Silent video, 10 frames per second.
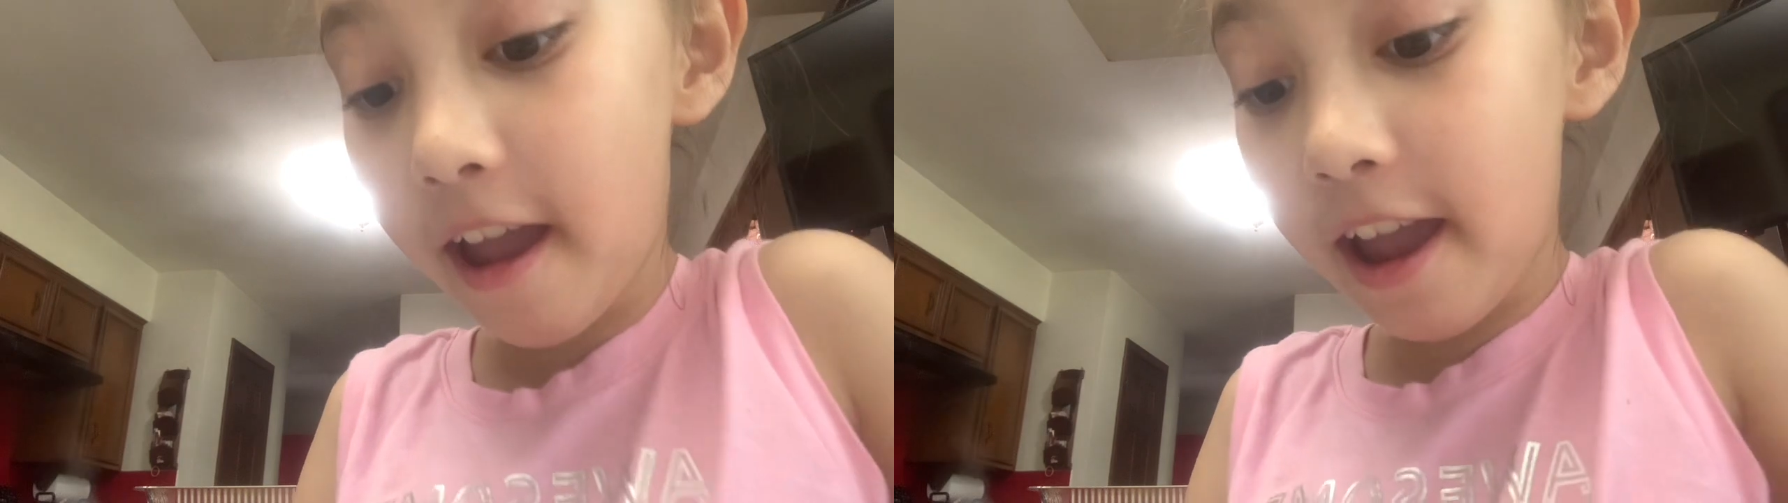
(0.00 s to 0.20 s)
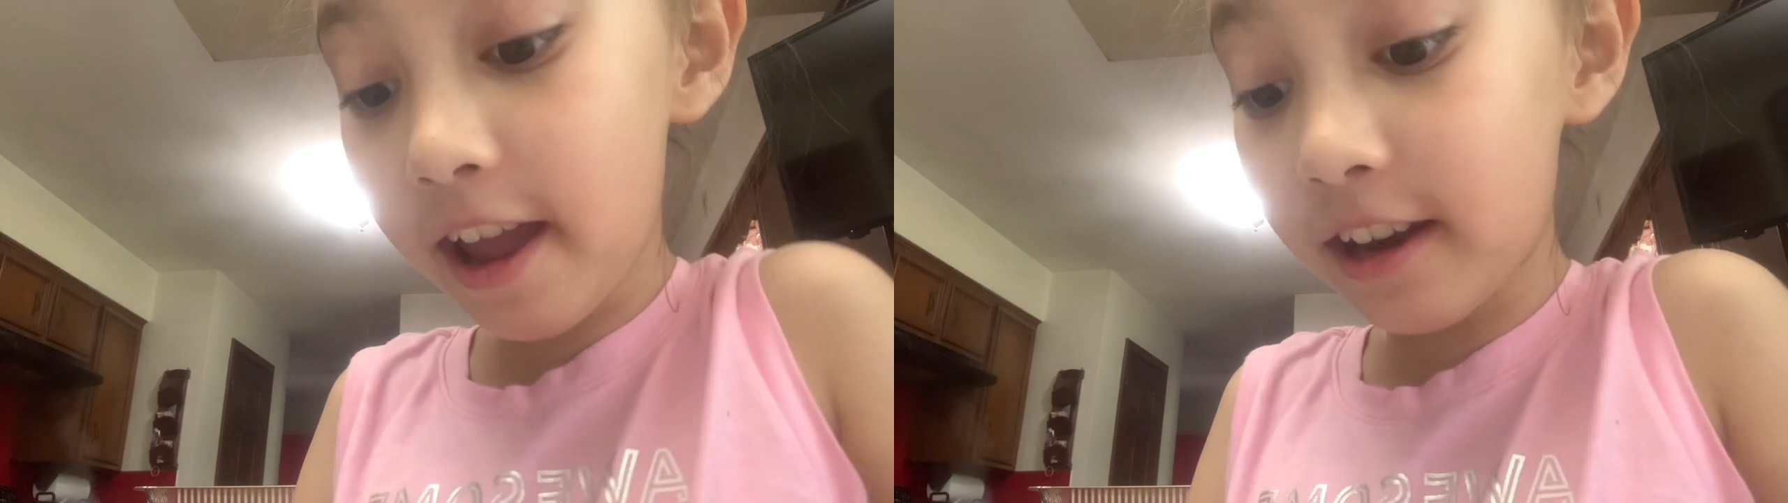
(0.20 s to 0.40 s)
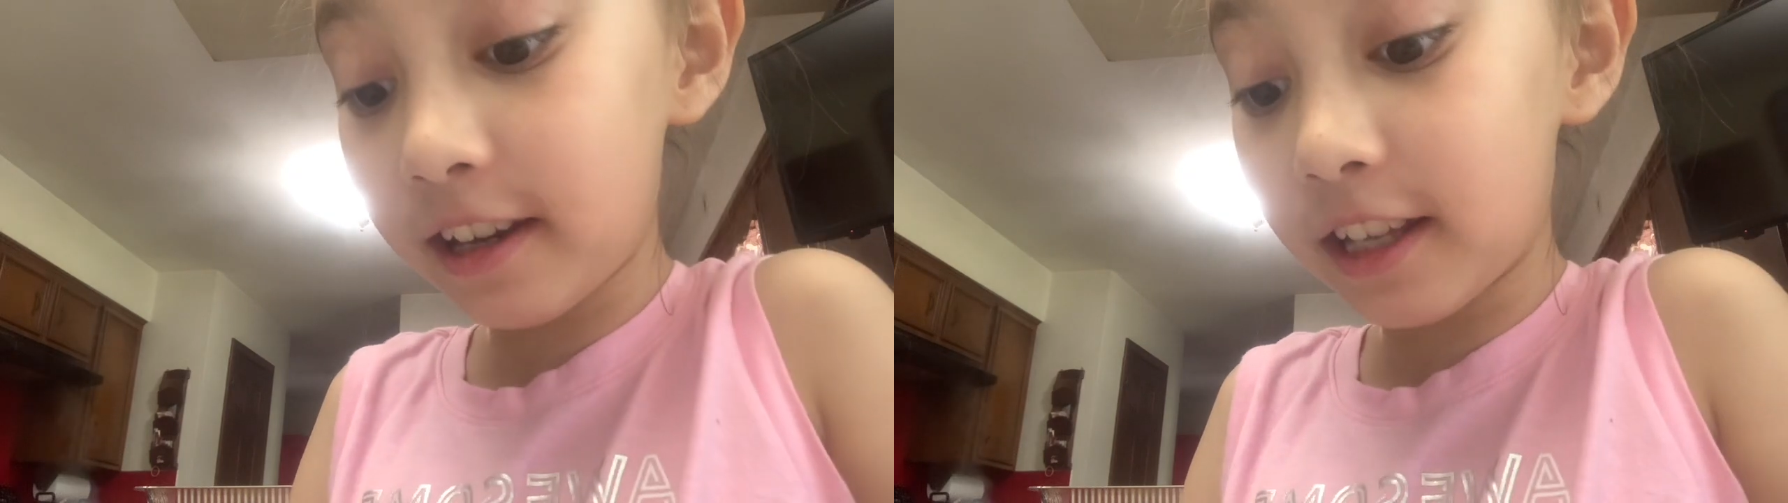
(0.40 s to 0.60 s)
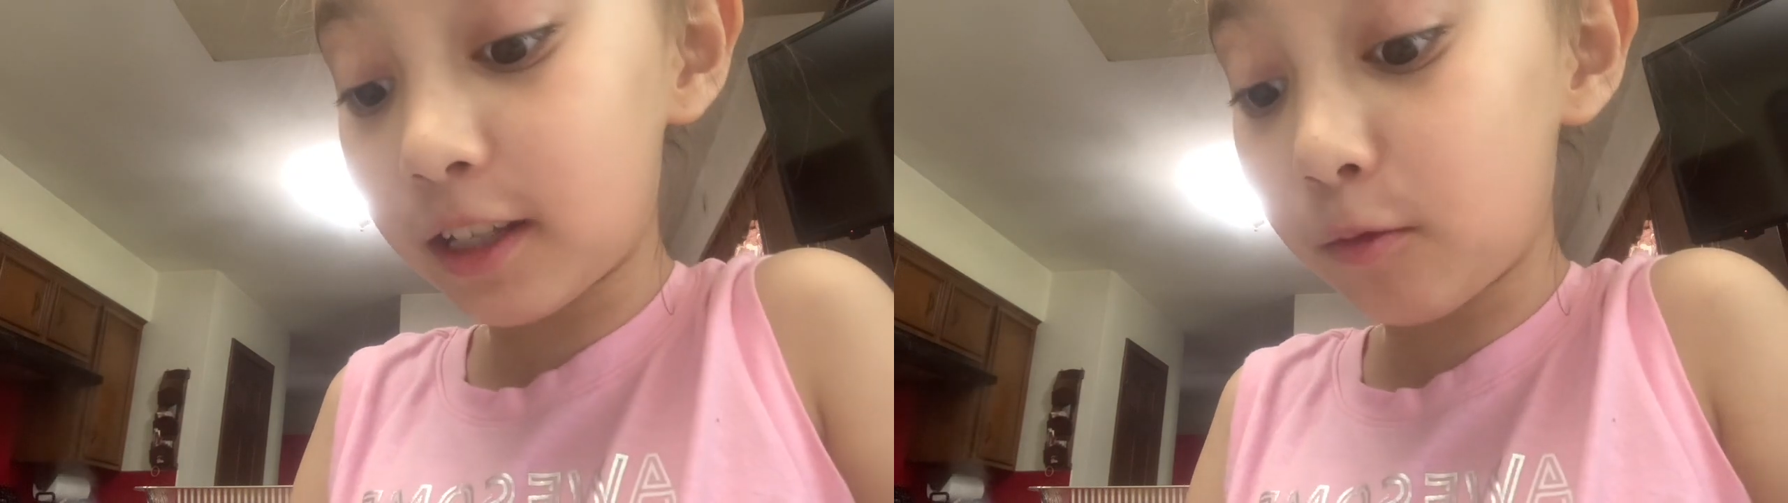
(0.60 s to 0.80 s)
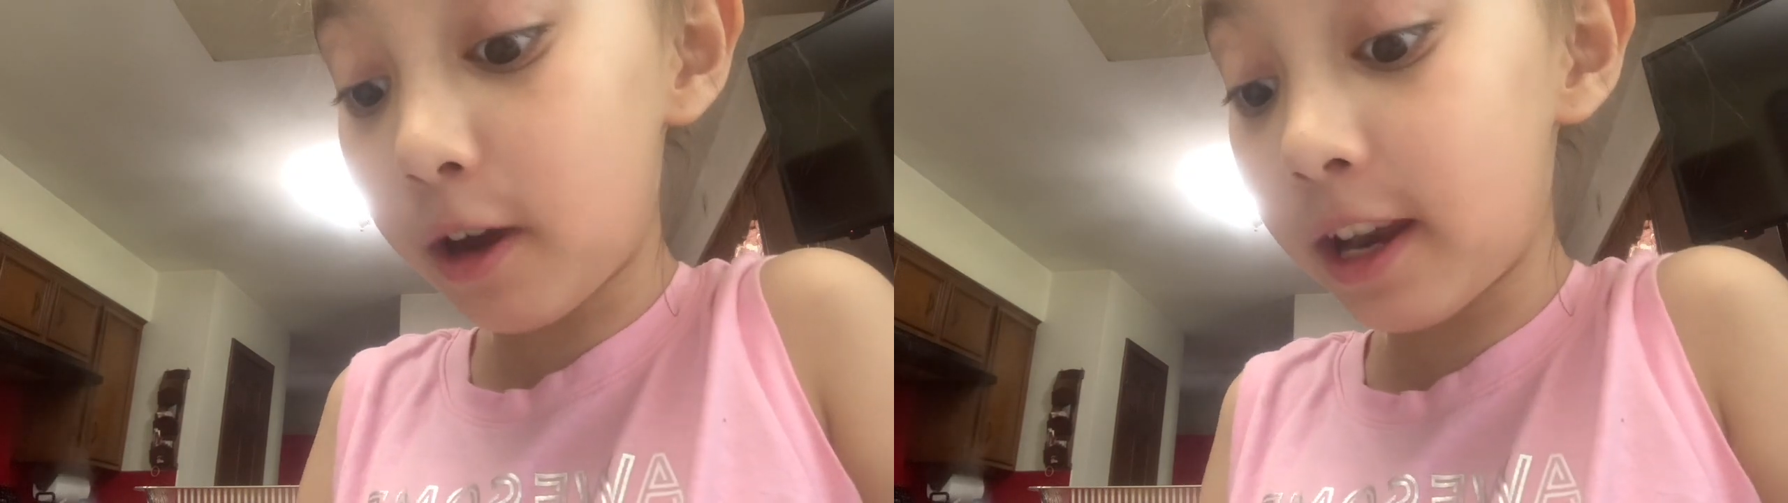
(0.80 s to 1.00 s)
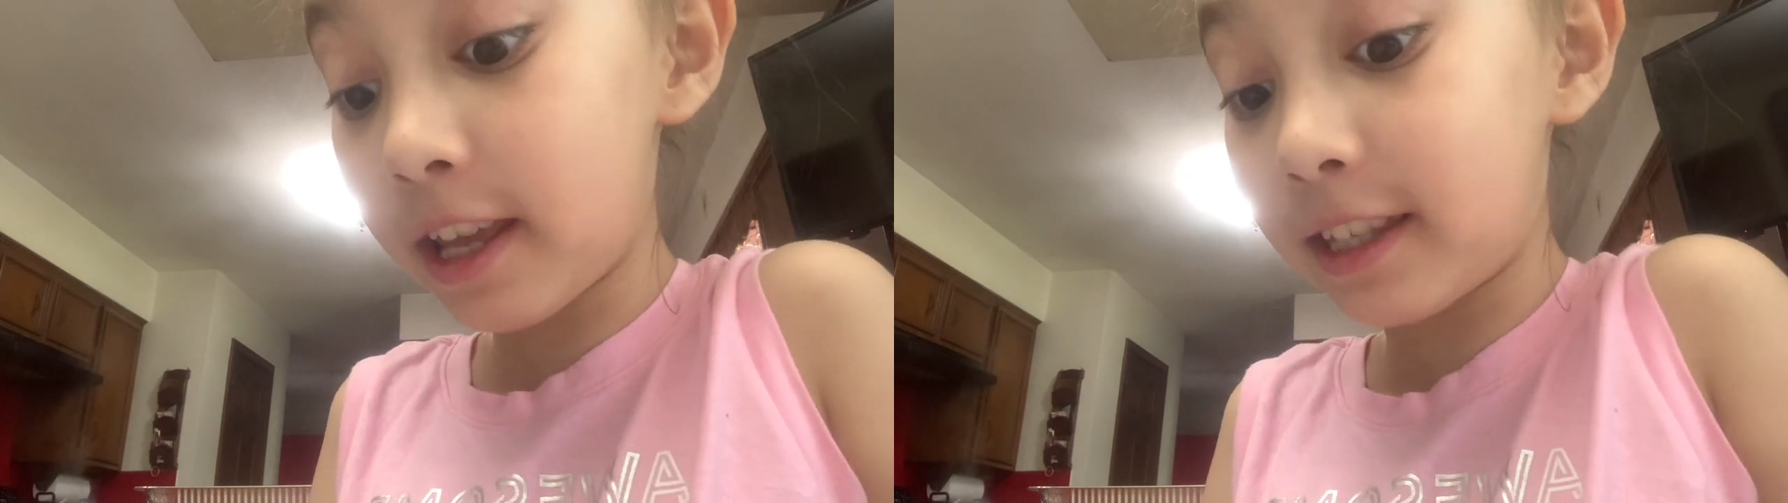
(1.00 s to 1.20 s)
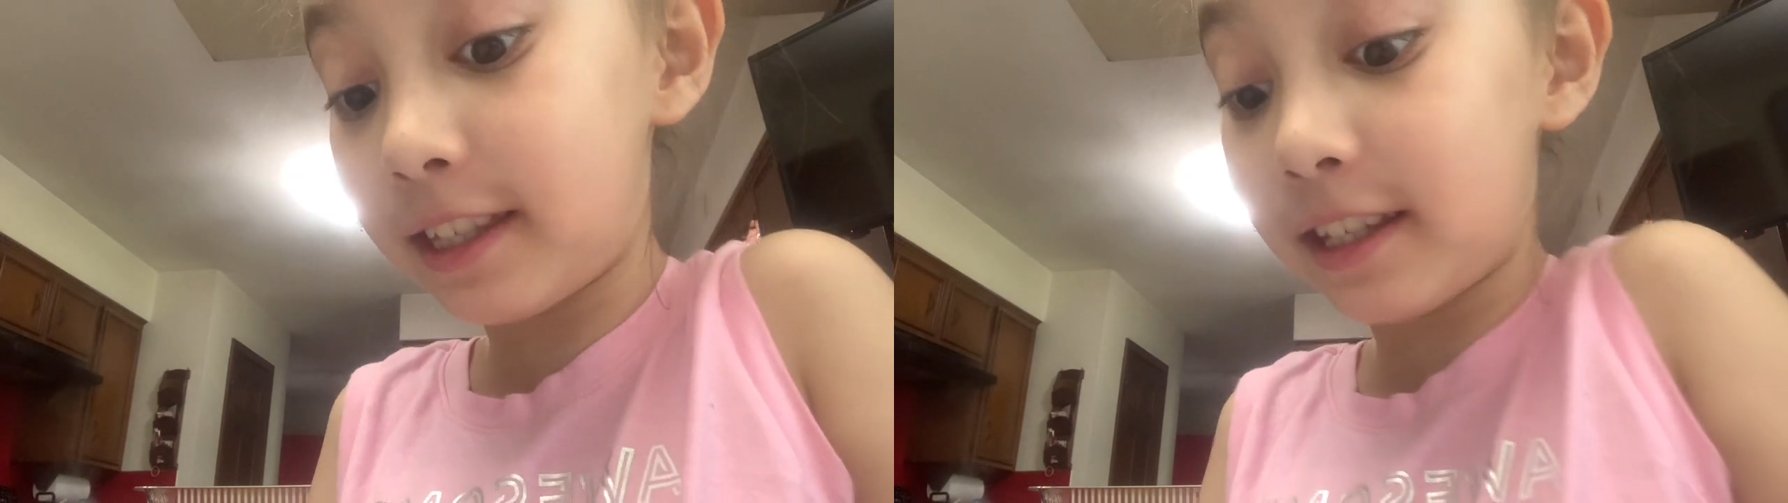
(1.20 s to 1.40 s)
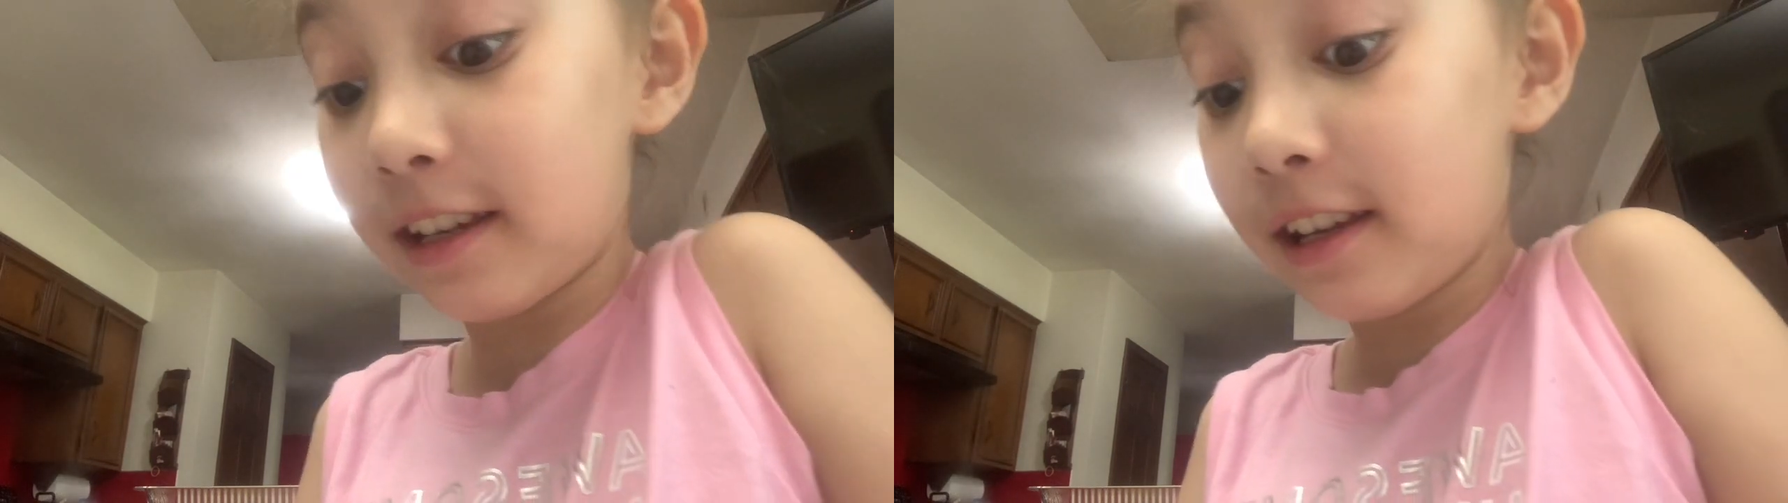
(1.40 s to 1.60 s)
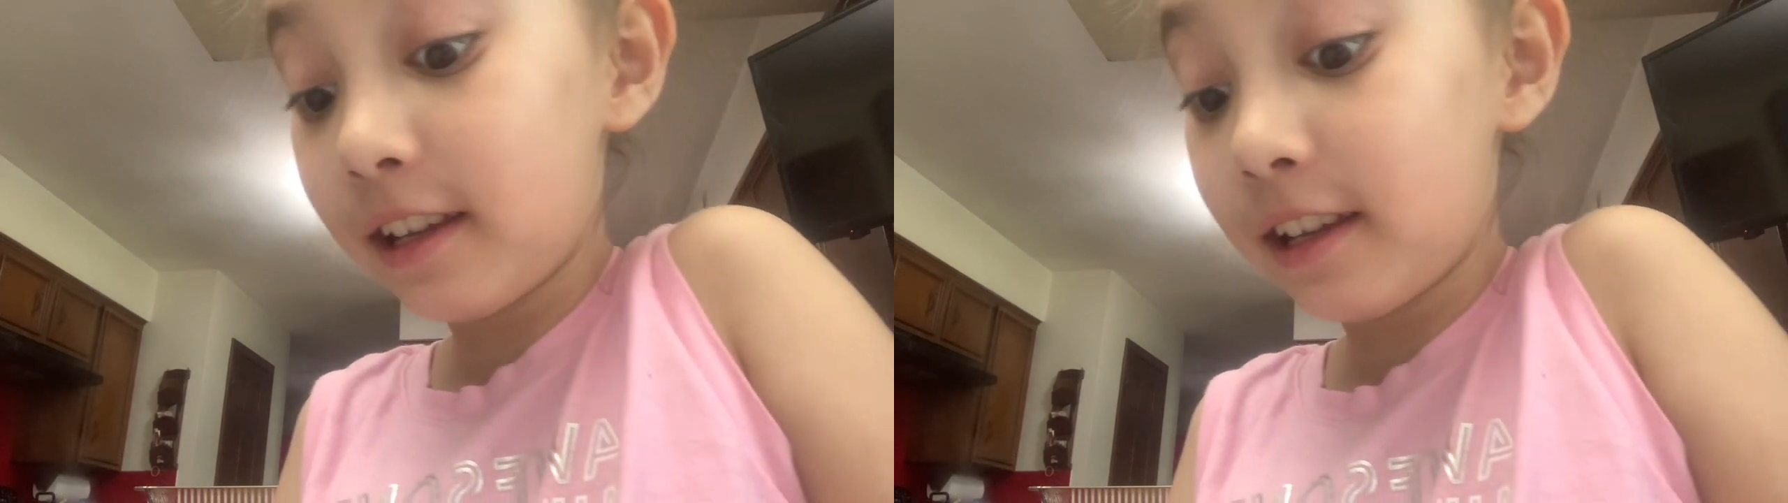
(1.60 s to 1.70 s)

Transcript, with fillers: and this one is,